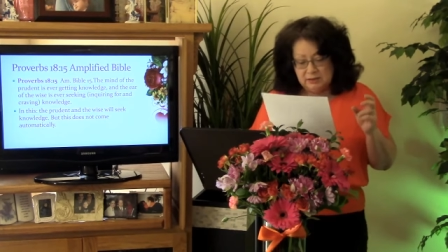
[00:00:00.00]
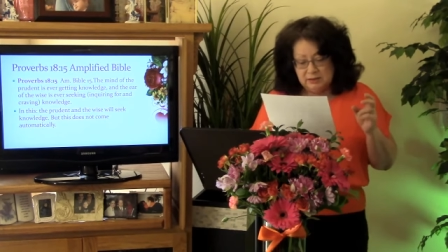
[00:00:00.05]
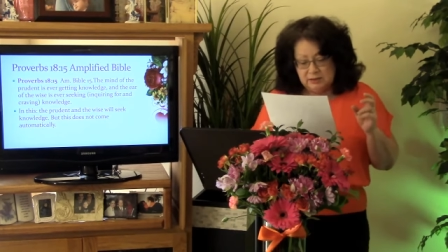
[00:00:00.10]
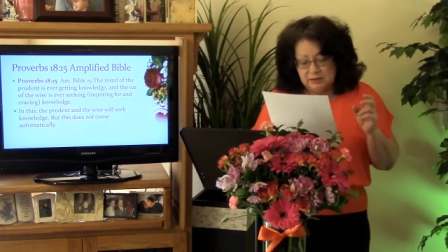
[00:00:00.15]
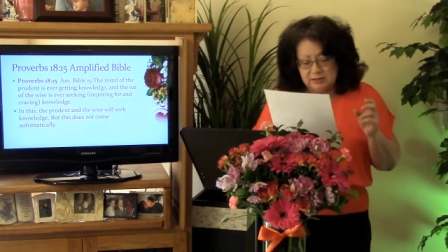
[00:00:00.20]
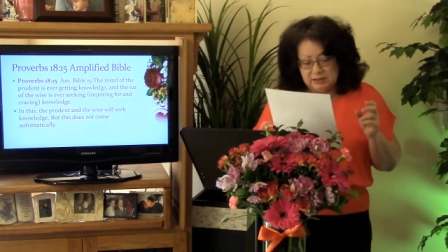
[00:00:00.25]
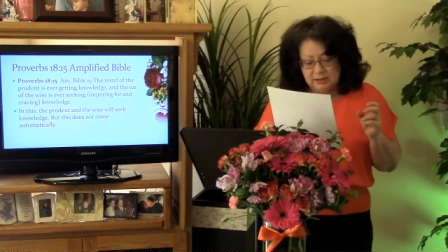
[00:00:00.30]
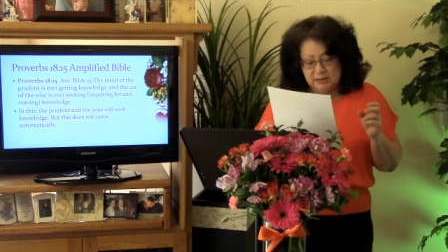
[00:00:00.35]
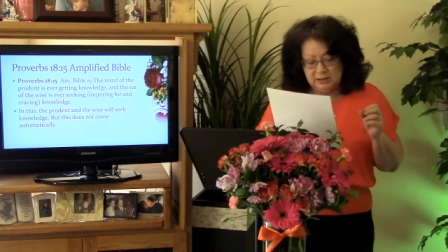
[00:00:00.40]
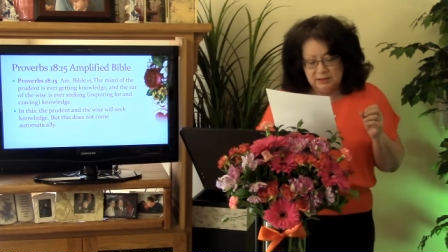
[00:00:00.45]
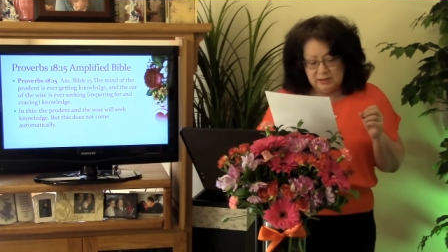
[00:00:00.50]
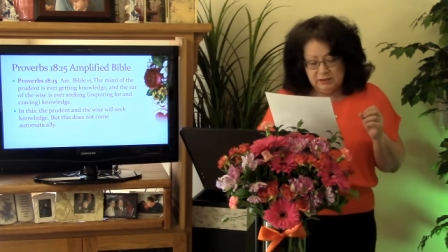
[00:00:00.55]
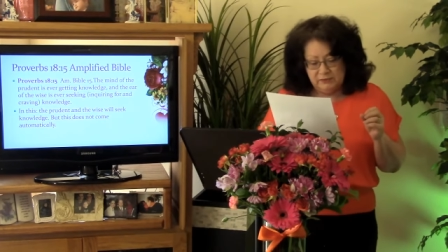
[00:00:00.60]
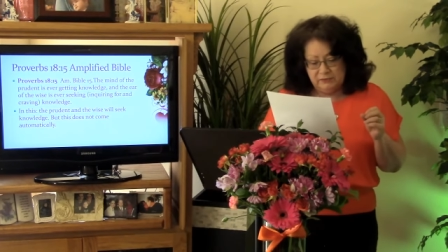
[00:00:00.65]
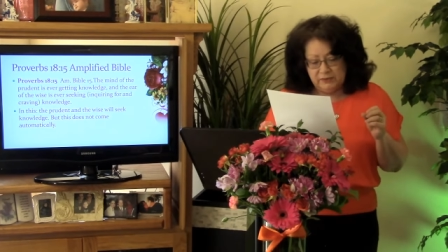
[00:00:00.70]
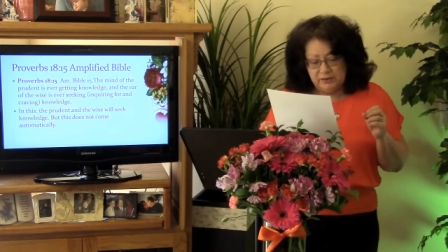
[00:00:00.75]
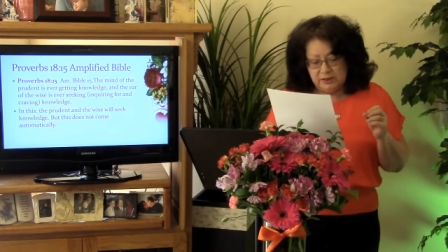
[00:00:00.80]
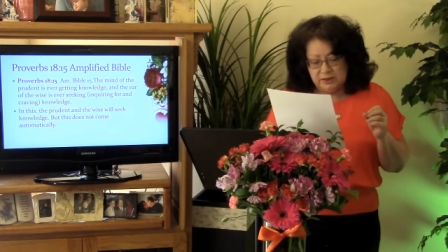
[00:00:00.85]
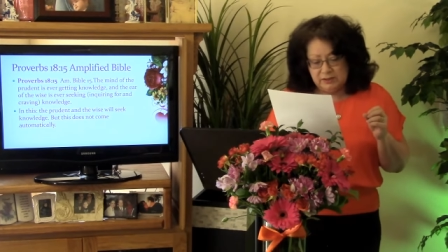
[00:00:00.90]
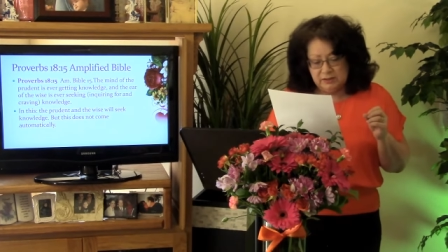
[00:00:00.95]
the
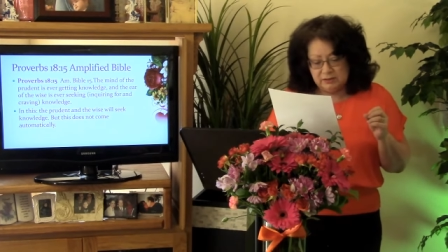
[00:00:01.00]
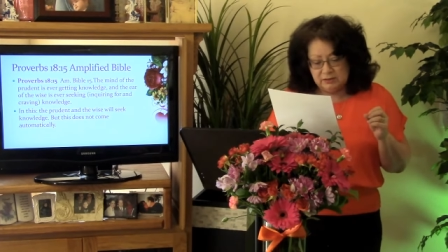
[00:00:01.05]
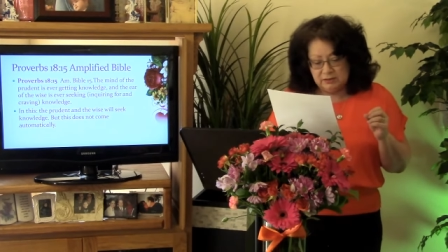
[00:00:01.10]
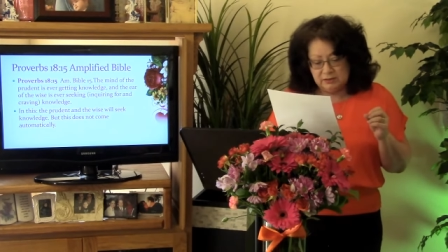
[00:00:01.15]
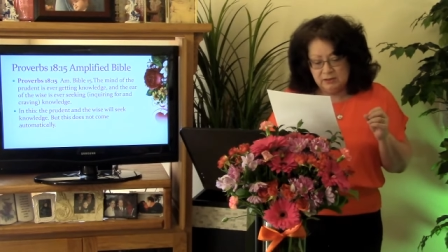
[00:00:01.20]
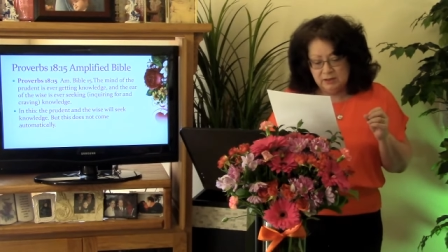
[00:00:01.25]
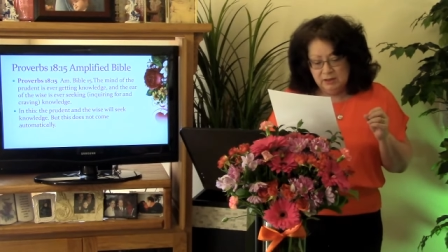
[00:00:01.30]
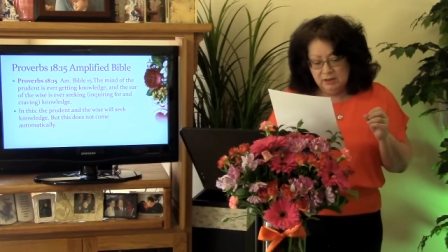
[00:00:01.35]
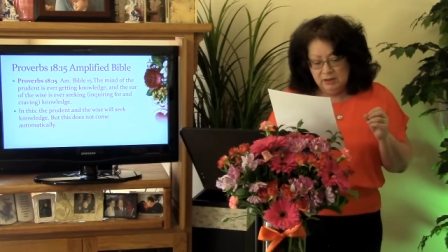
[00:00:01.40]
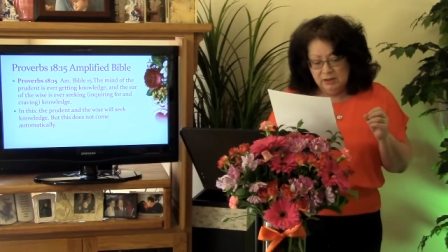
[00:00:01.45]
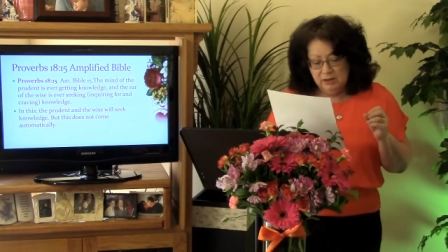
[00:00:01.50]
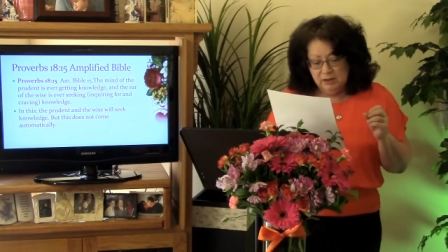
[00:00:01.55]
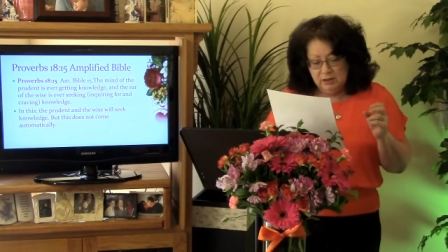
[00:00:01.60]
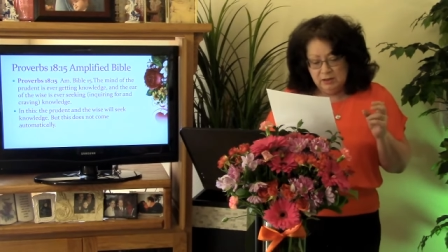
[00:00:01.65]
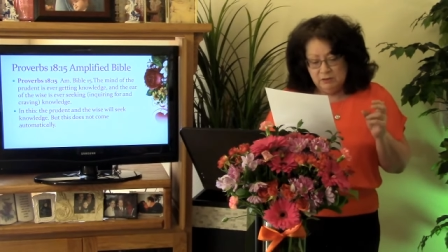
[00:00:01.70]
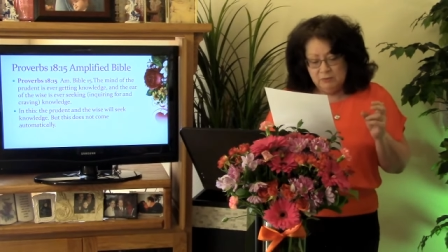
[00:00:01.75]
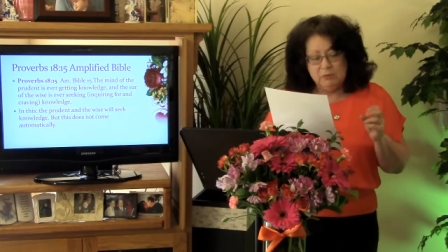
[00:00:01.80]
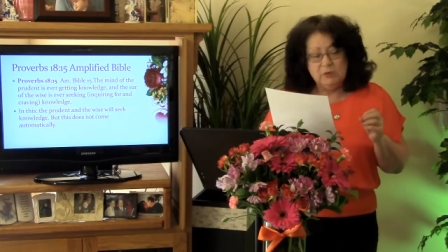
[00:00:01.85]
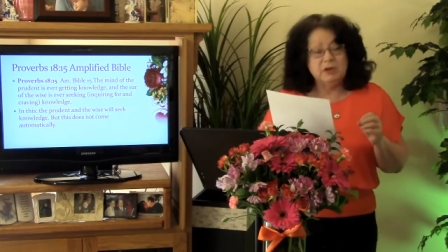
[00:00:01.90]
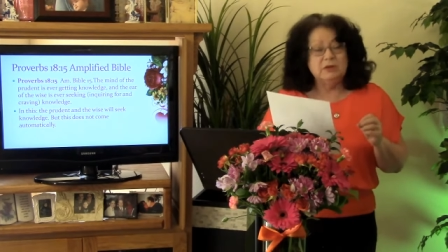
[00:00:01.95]
significance
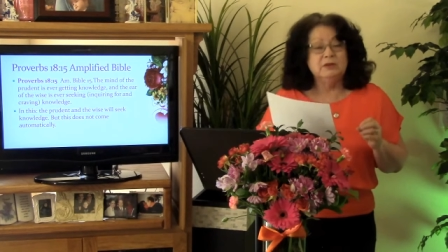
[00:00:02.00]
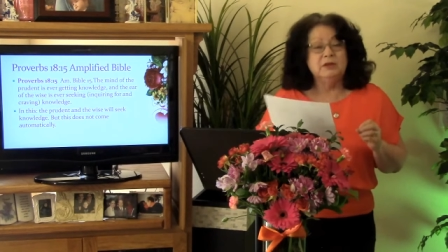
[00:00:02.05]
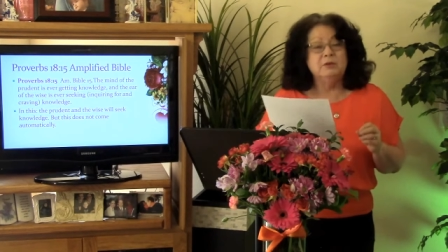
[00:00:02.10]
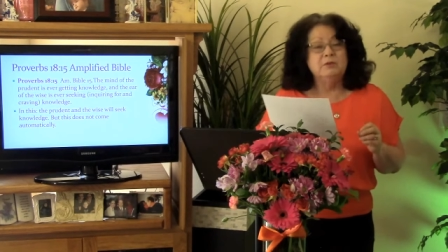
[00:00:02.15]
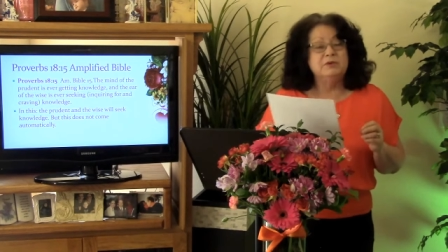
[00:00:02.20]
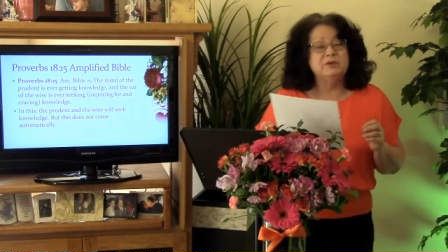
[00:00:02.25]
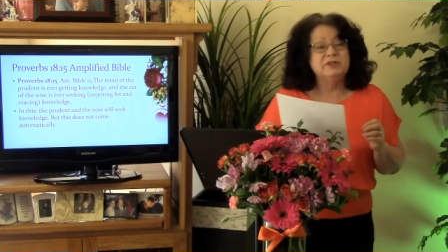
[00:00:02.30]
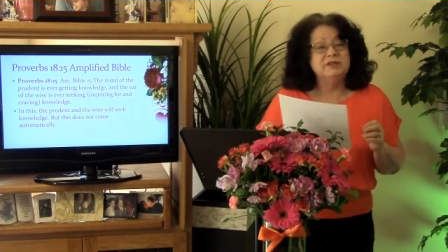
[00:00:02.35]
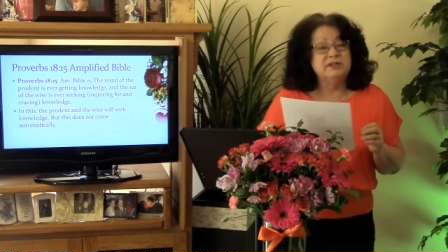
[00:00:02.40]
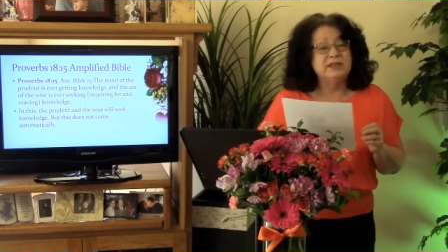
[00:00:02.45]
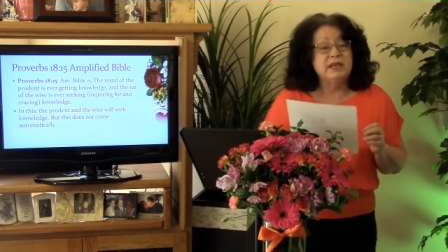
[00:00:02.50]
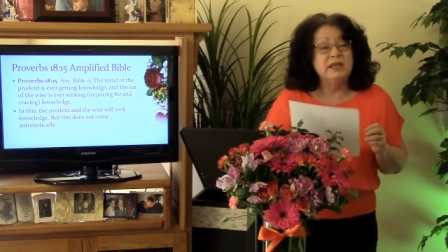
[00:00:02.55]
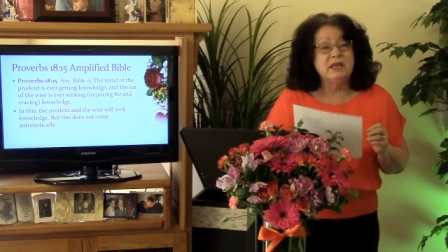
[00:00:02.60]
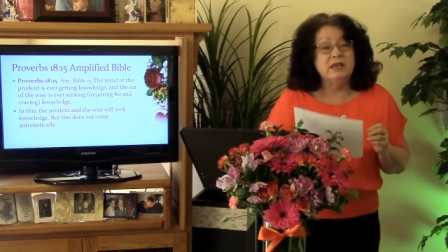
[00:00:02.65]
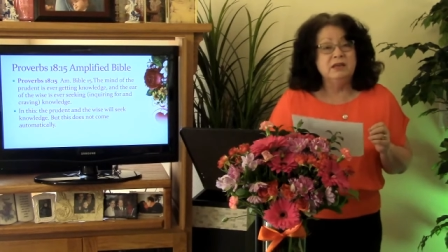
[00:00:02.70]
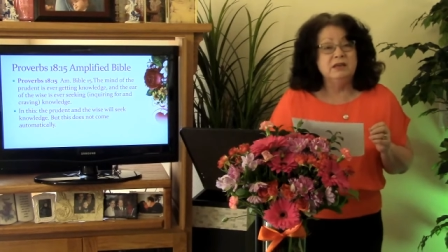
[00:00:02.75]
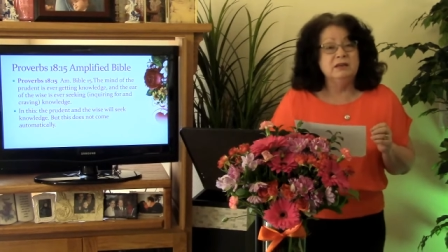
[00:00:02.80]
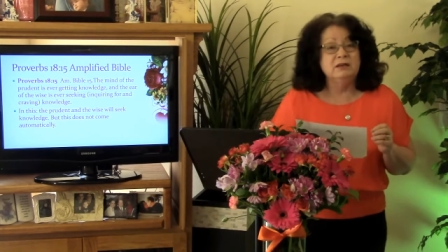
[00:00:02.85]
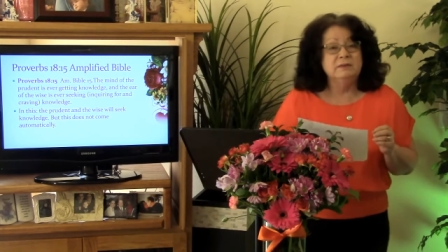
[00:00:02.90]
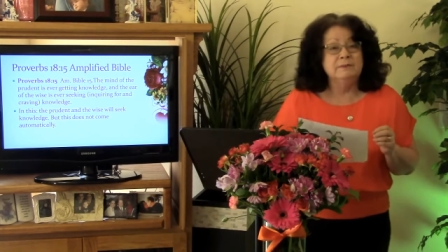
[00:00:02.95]
of what they were
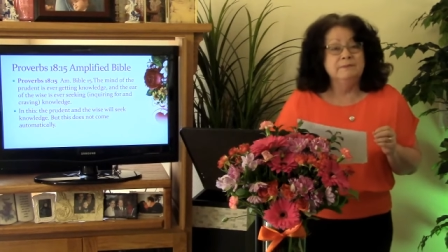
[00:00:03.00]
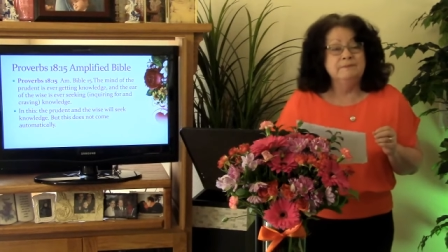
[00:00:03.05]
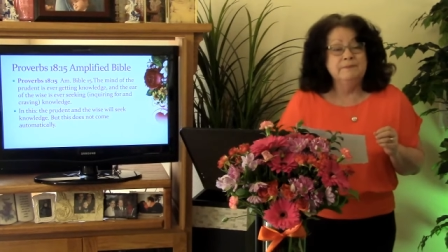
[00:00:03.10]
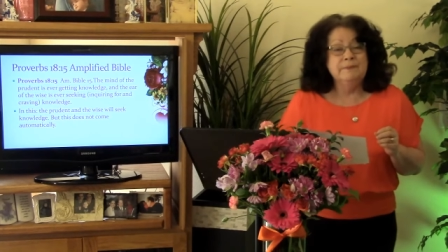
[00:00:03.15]
seeing